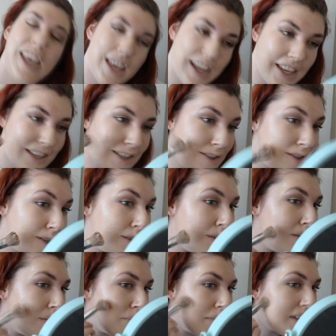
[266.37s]
is
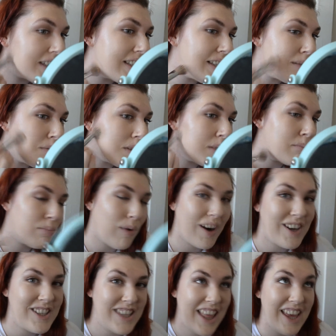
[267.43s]
to mix it with a
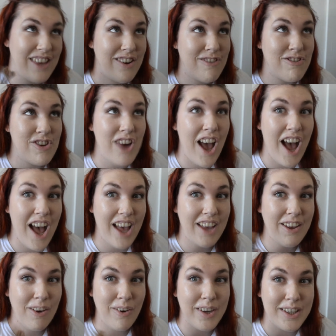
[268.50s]
brush that you're not
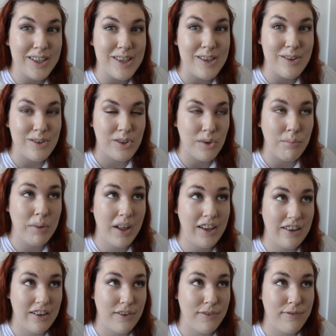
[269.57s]
going to use to apply
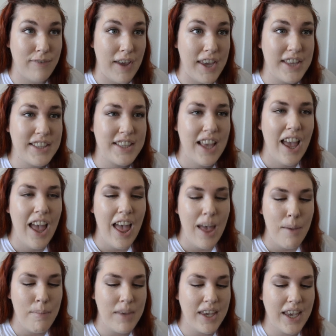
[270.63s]
on your face,
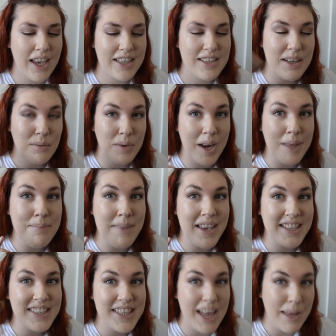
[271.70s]
because when I
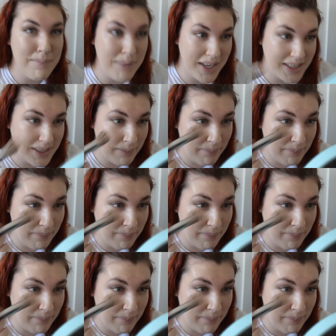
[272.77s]
mix it, I picked